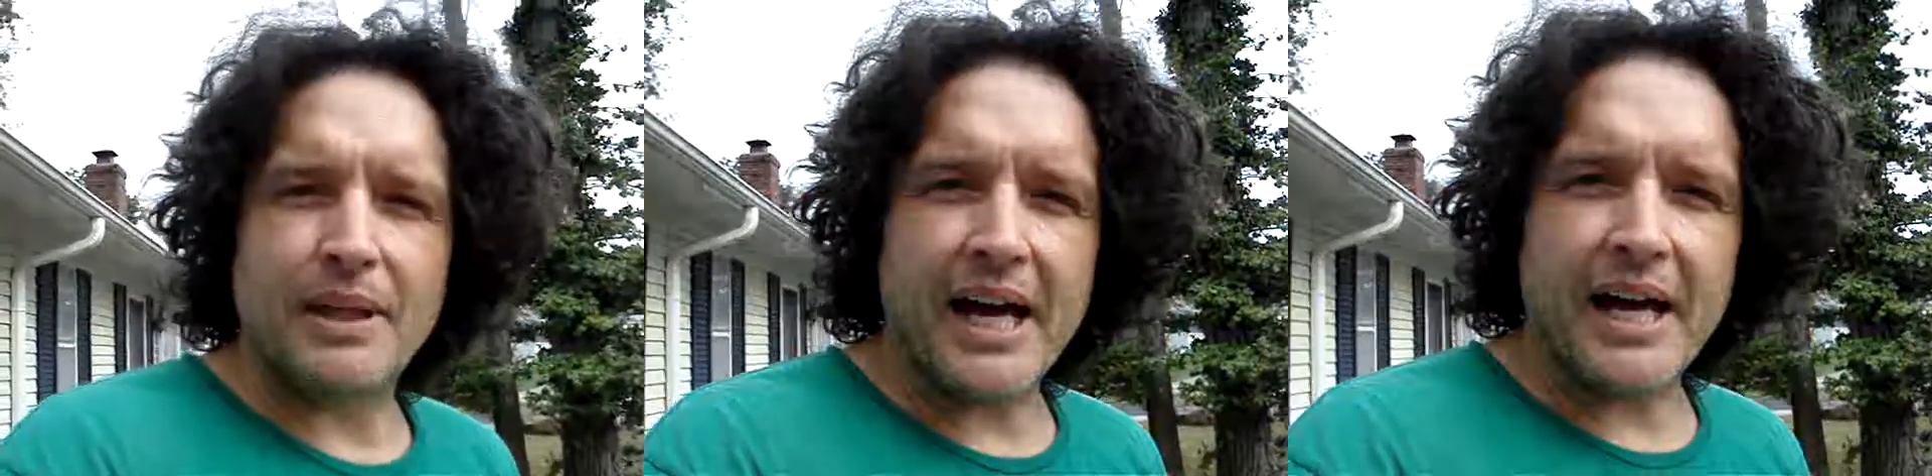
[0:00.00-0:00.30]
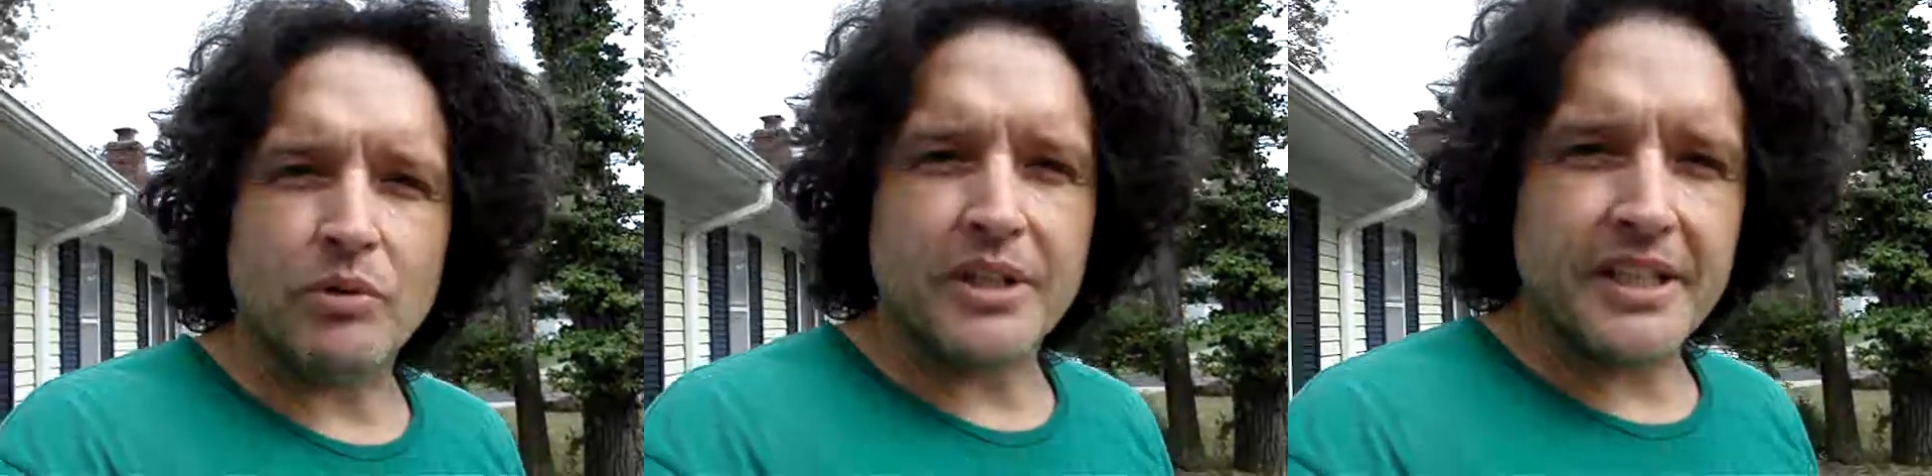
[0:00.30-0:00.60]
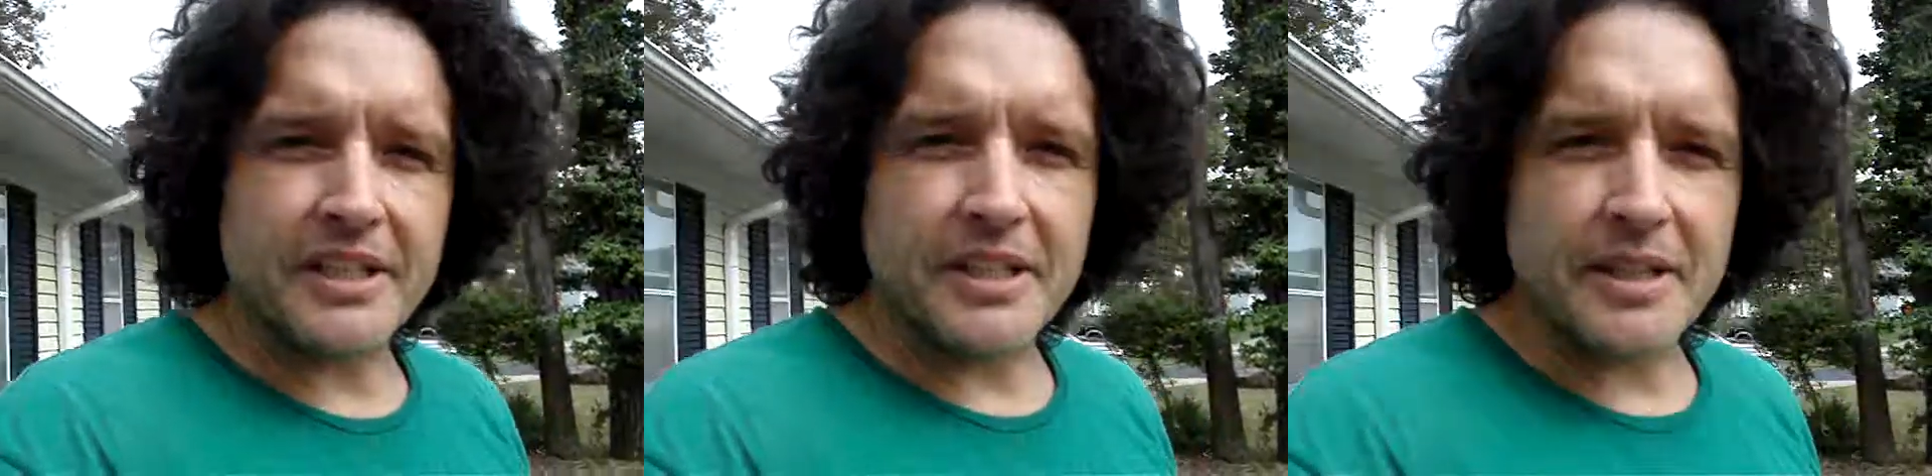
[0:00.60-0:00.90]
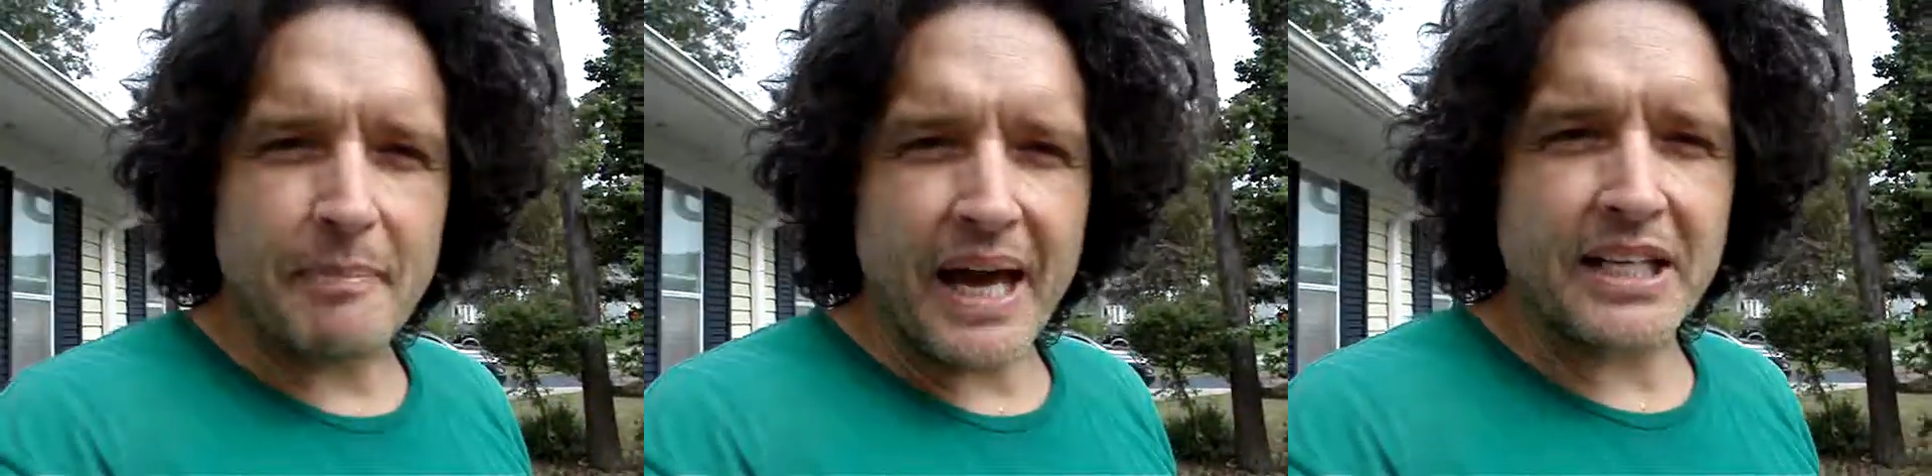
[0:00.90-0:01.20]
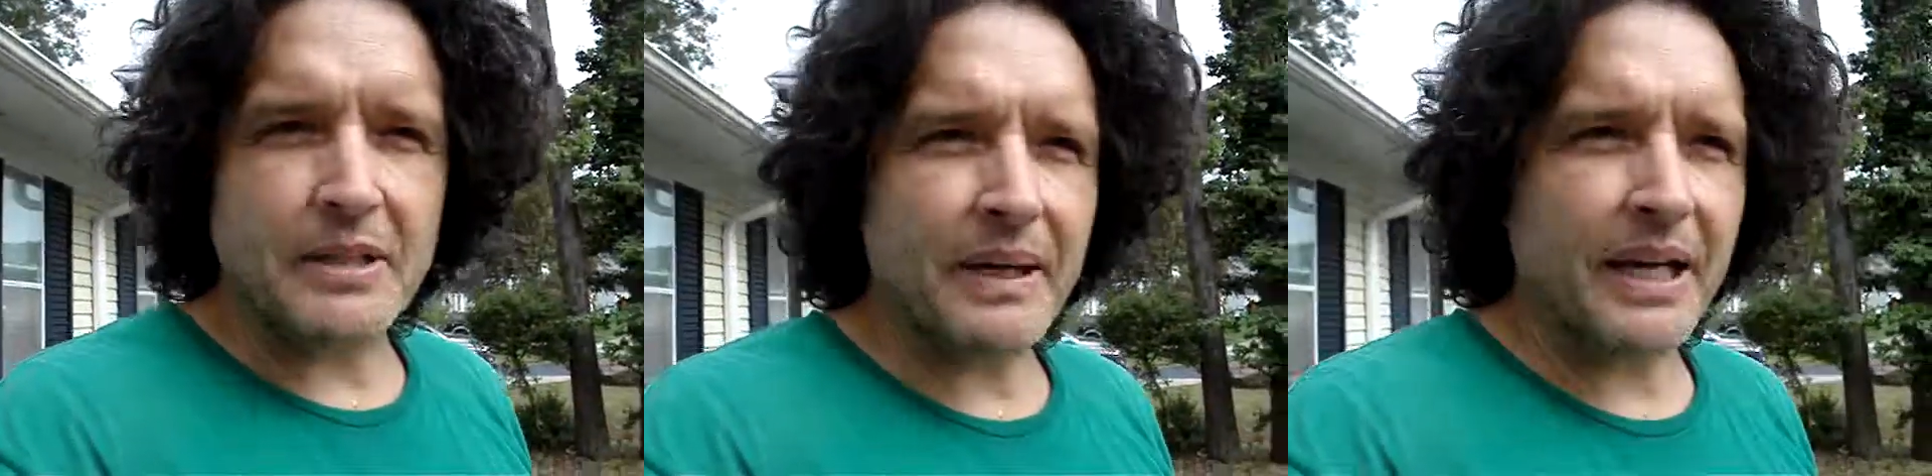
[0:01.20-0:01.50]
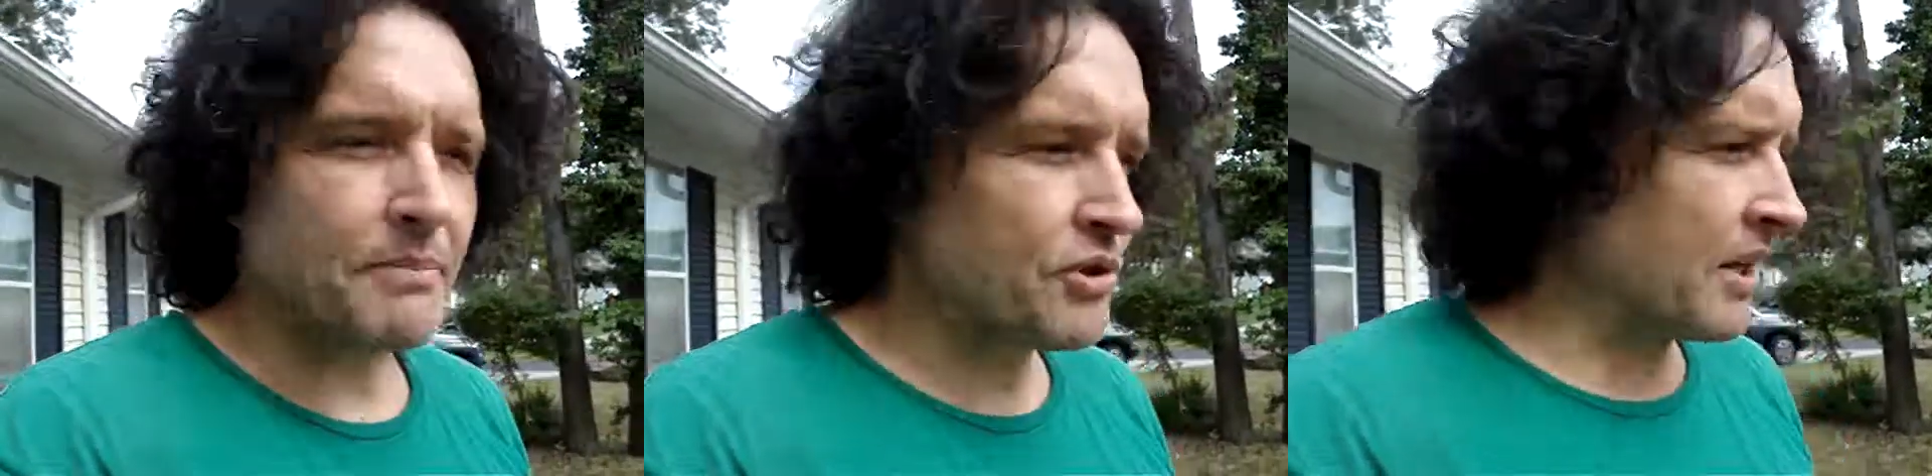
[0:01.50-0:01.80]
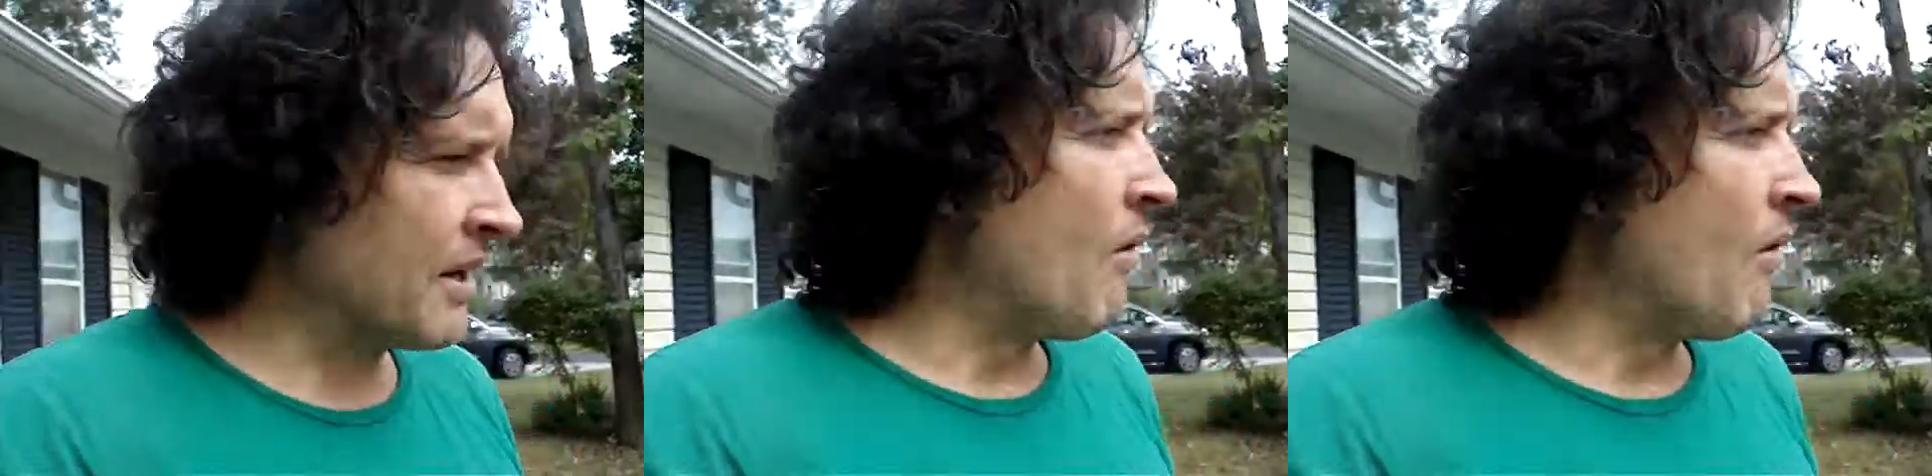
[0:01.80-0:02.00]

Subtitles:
plywood in the back of the pickup truck.